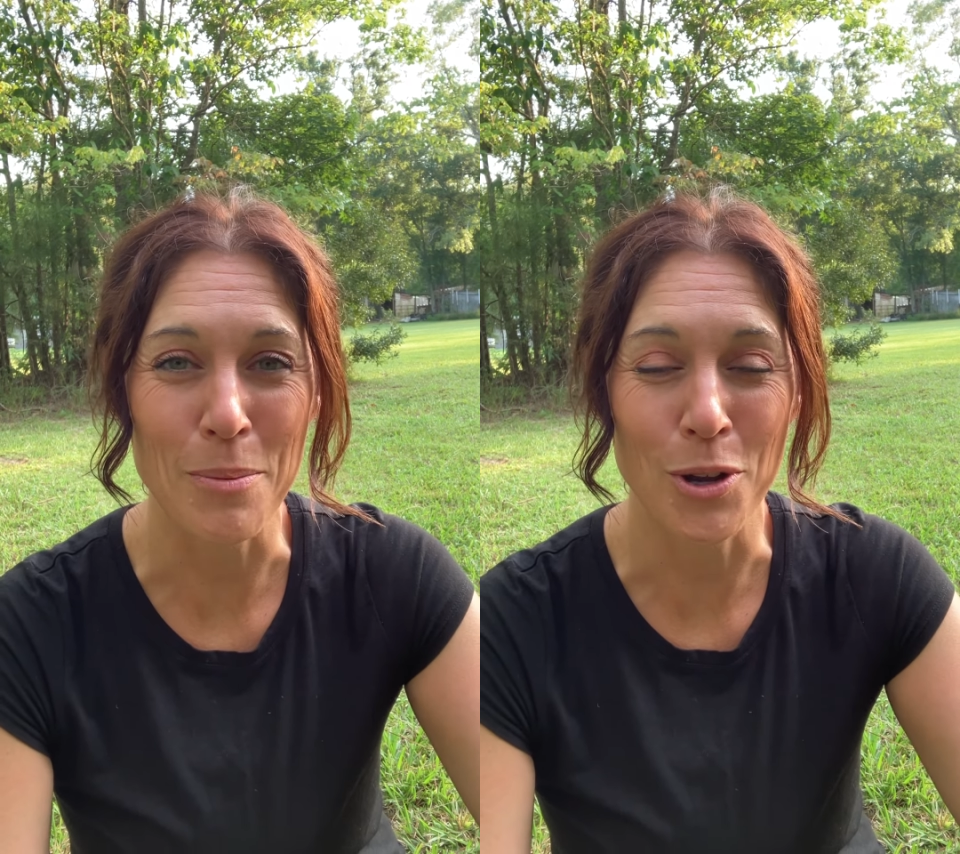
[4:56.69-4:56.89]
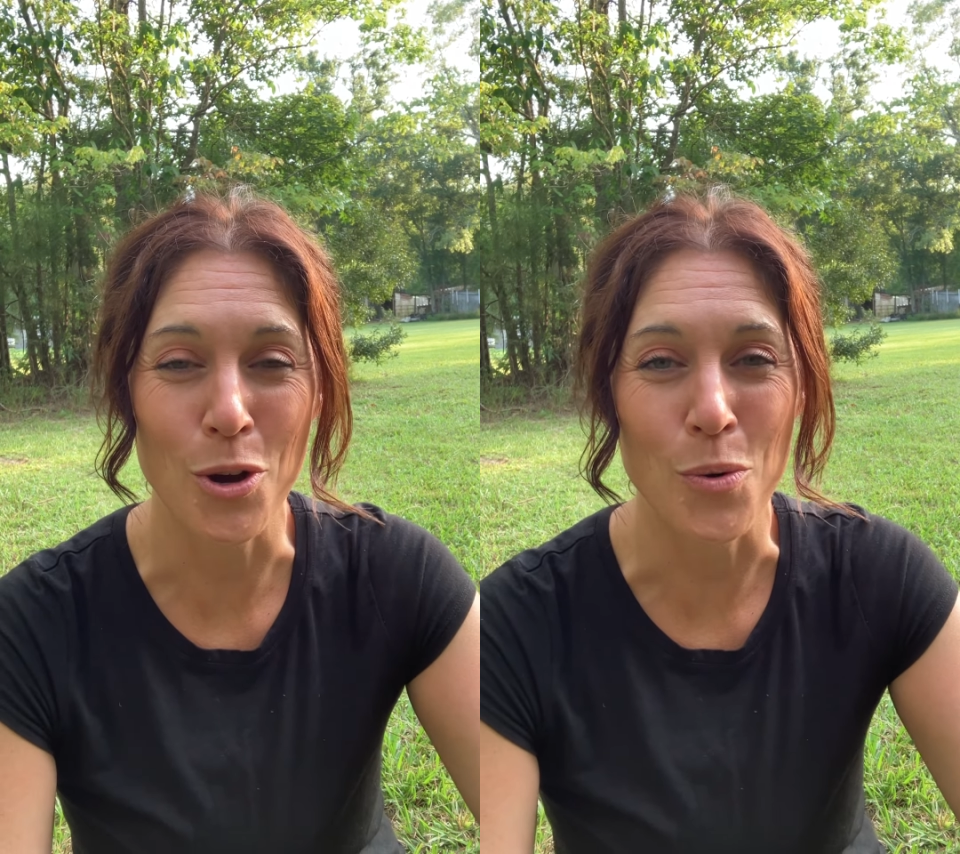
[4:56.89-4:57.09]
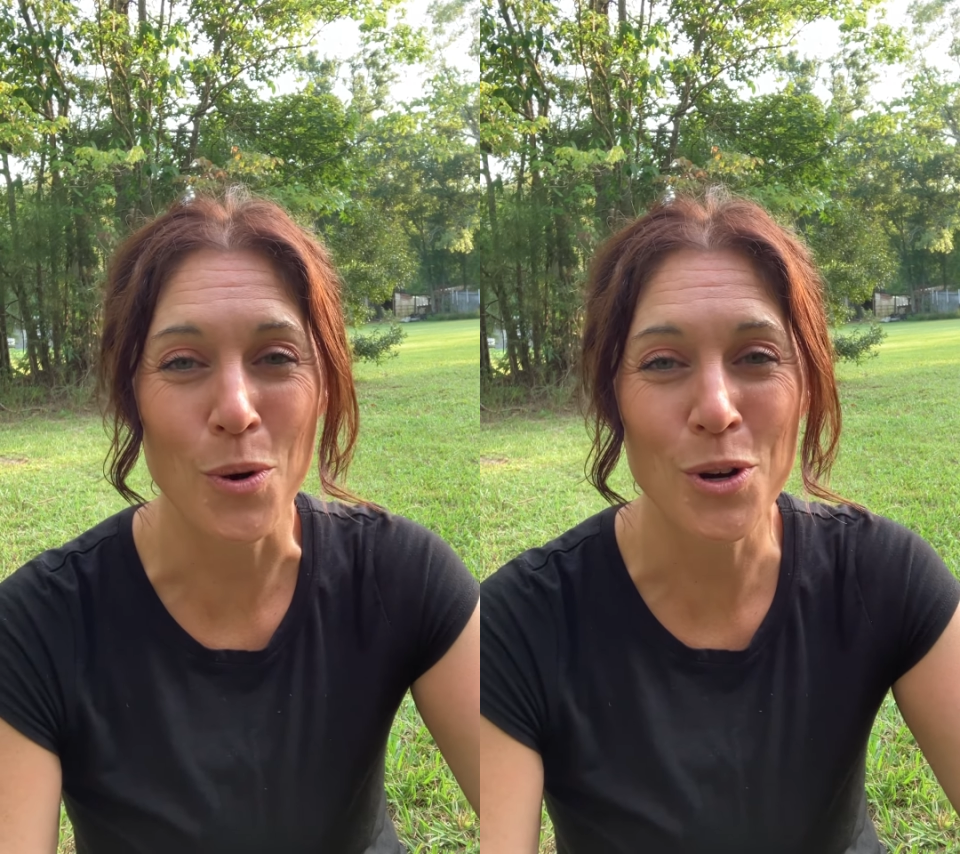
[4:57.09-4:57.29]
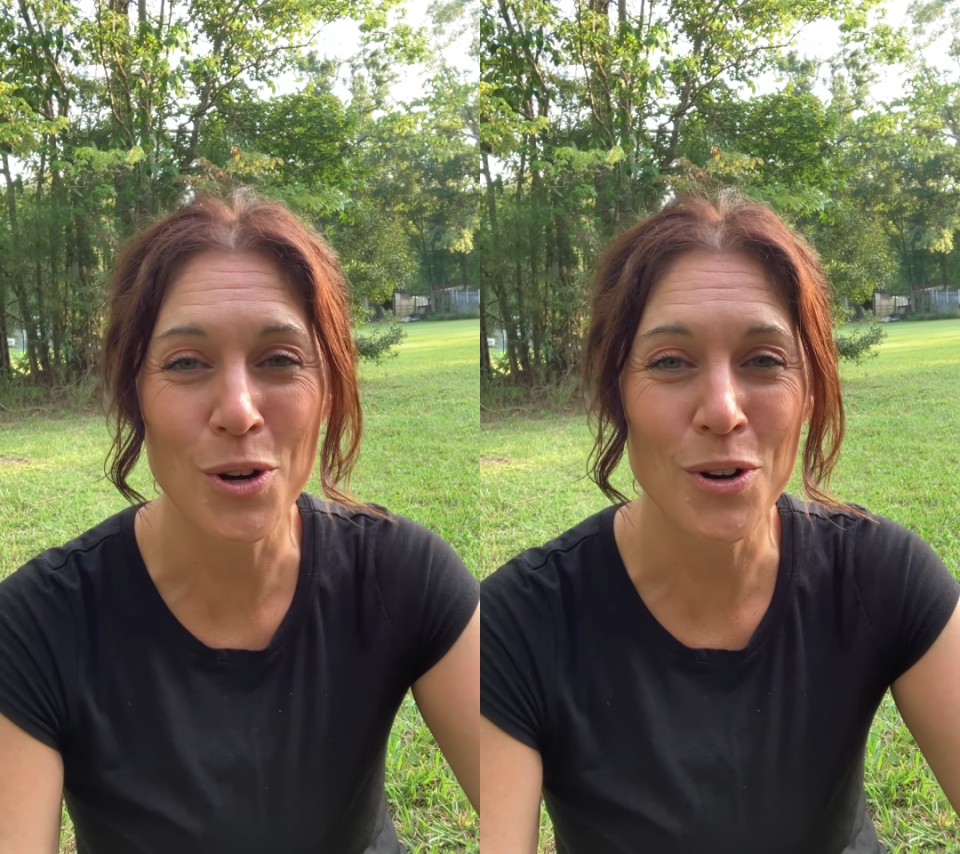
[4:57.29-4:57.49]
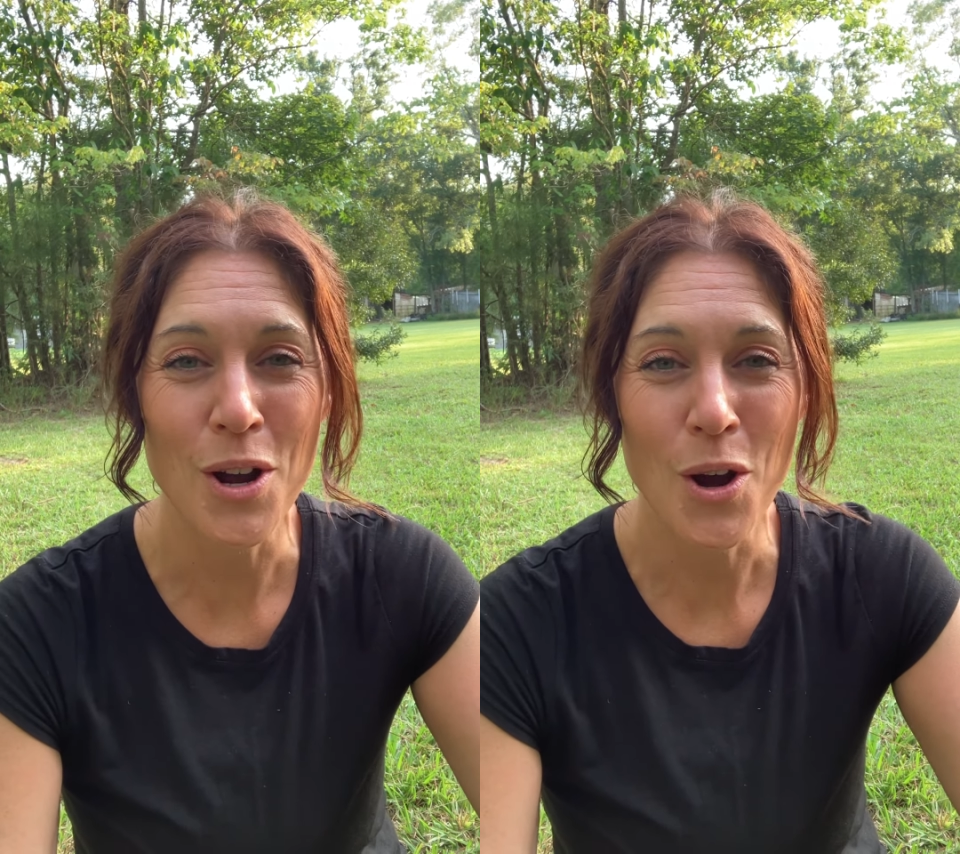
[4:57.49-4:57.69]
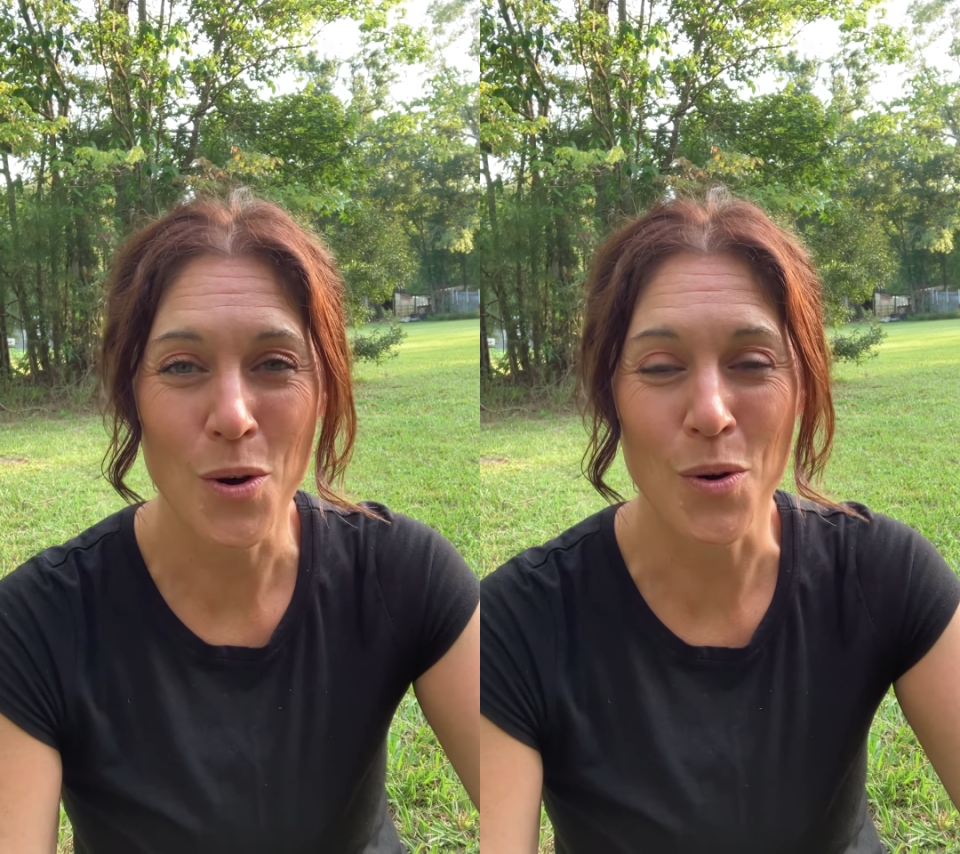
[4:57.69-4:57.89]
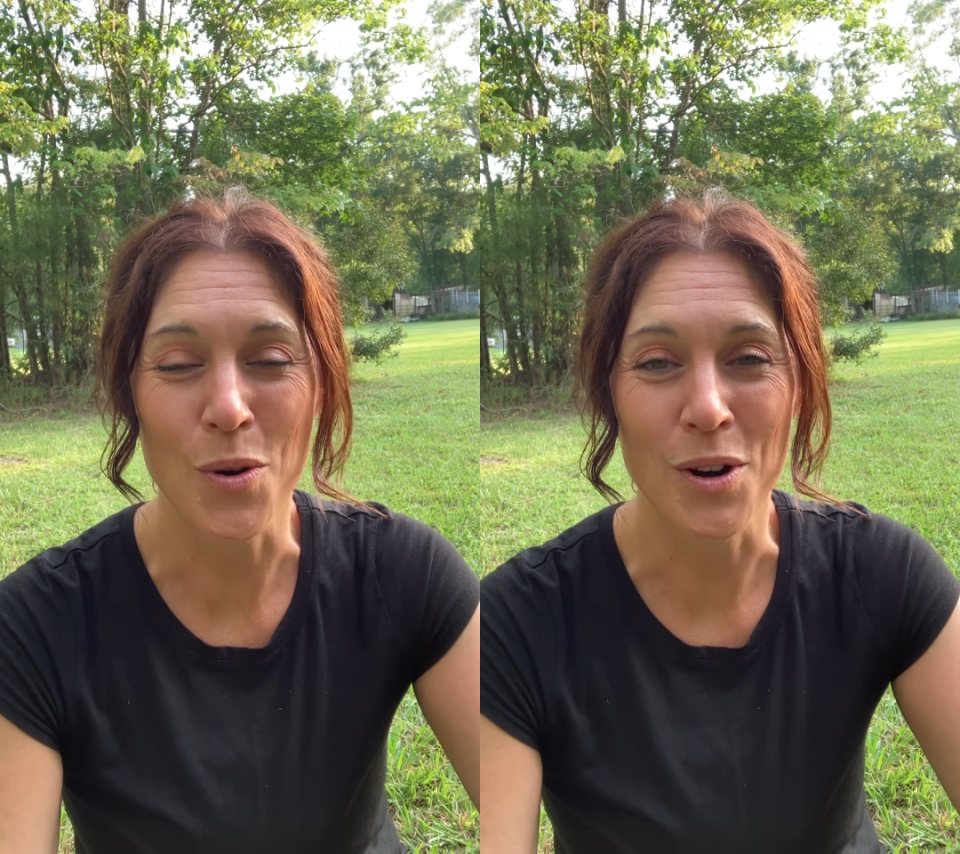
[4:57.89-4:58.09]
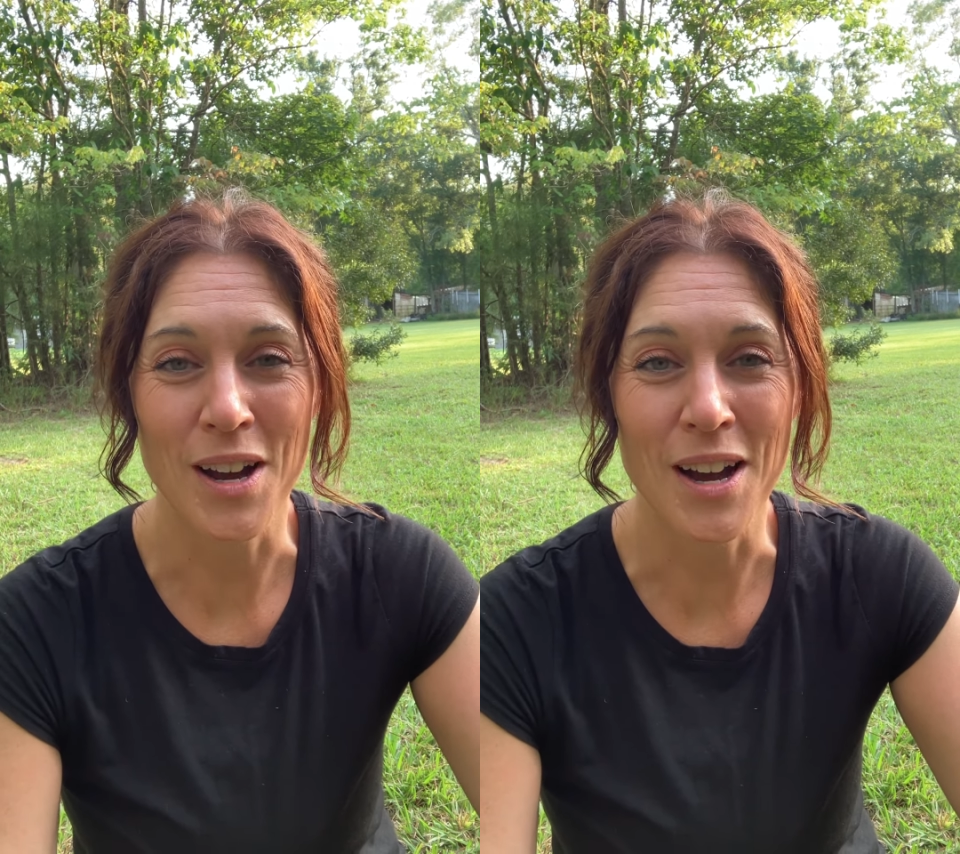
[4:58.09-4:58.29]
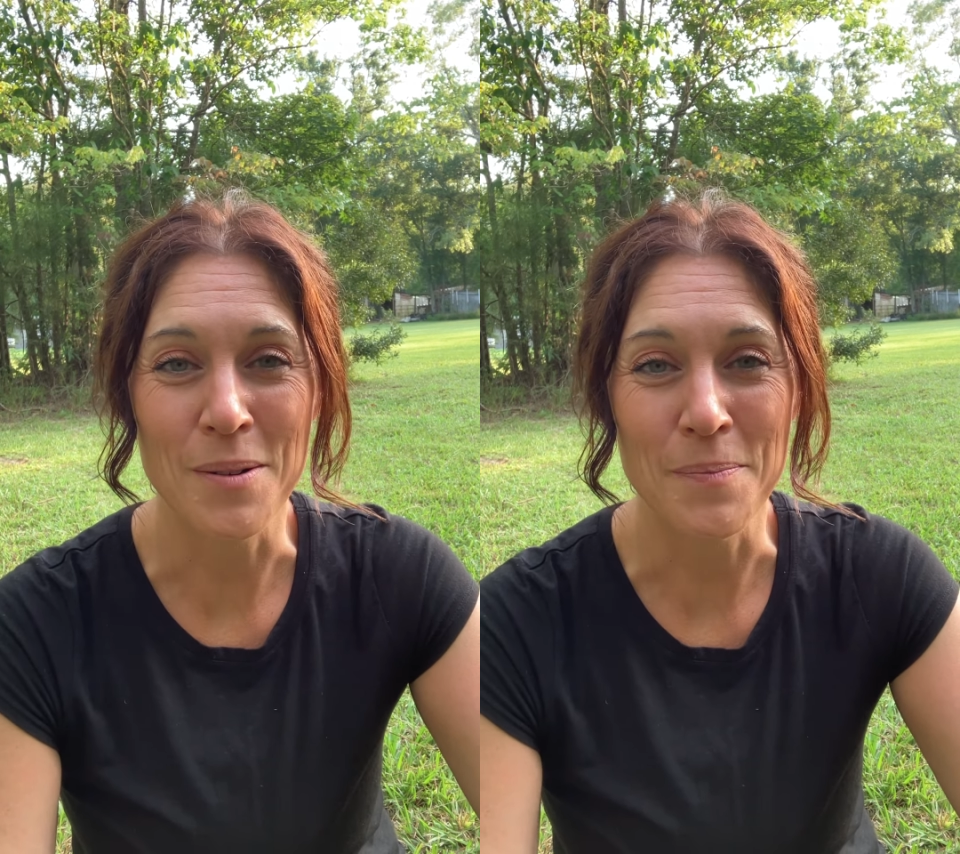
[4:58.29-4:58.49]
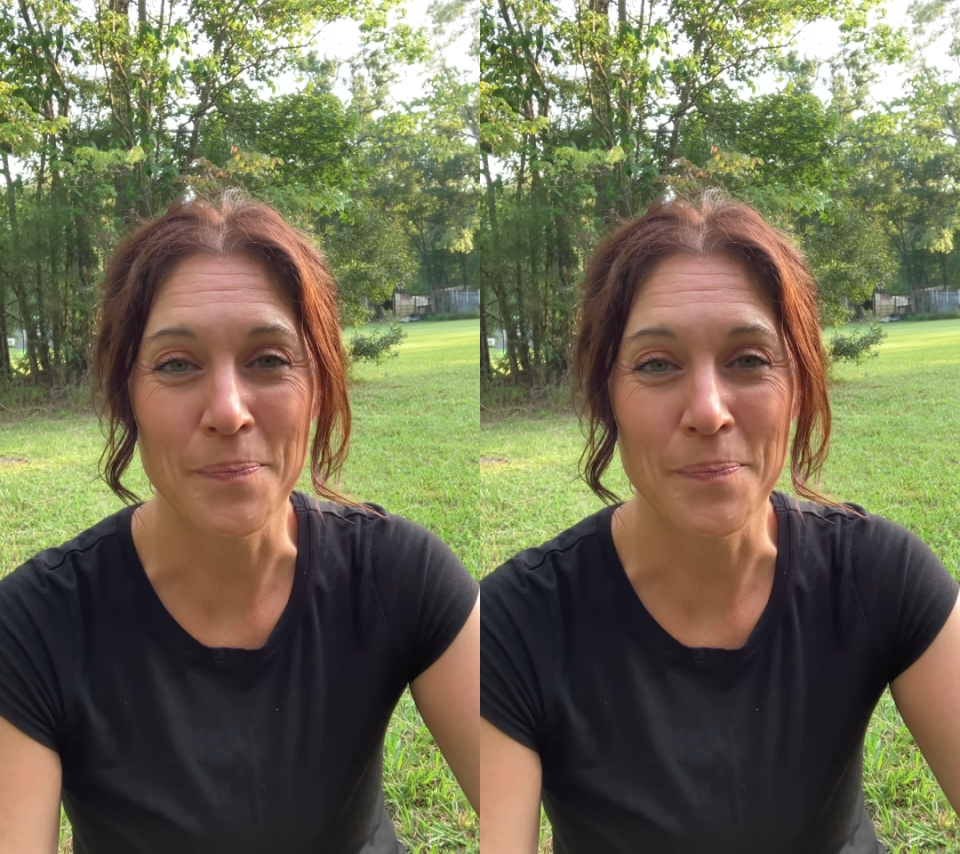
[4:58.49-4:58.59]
a coworker or um,